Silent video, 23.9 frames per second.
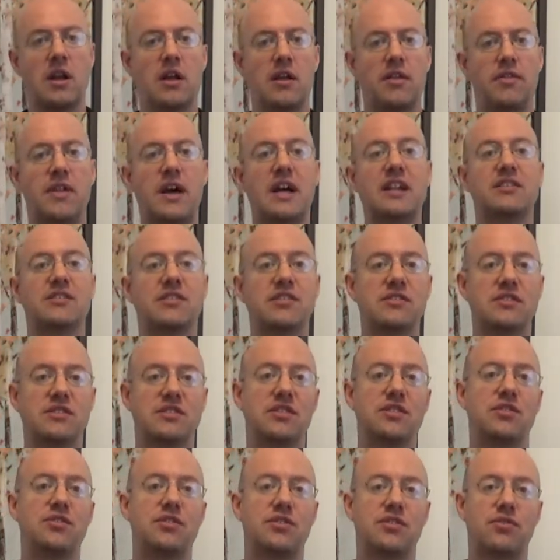that's
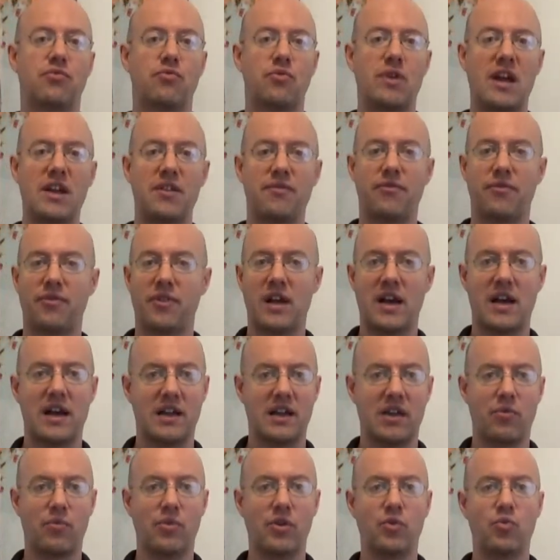considered a red flag
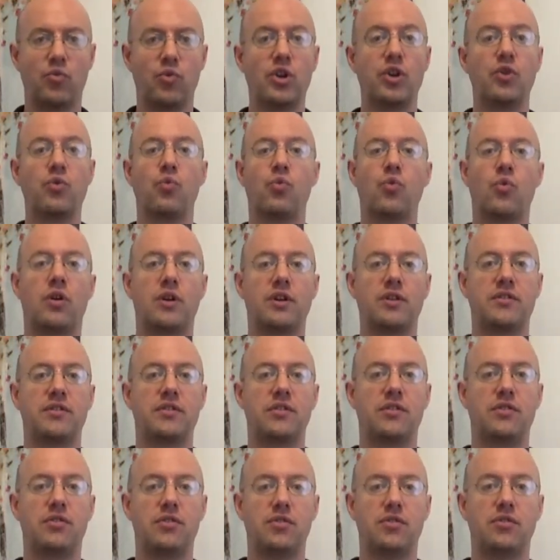and we wouldn't want to
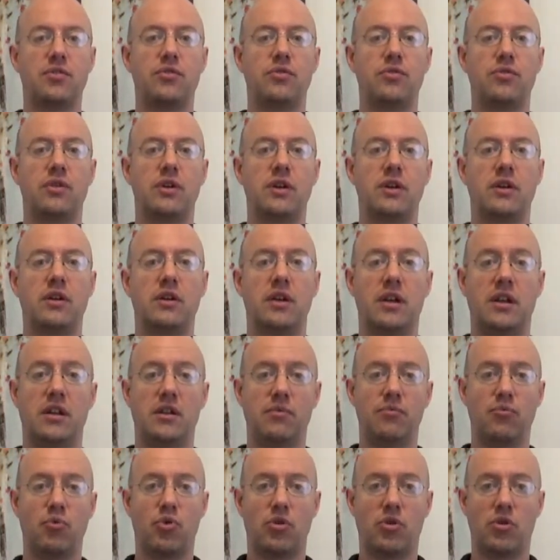do any
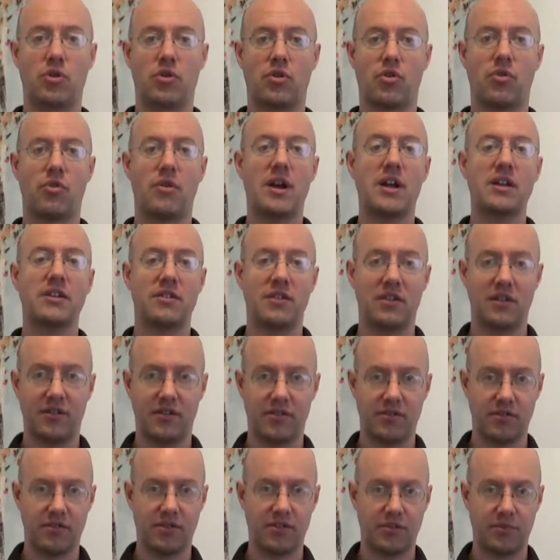more correcting,
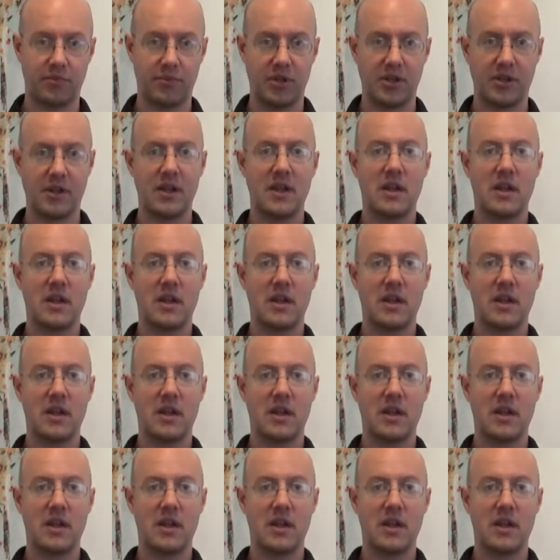so to speak.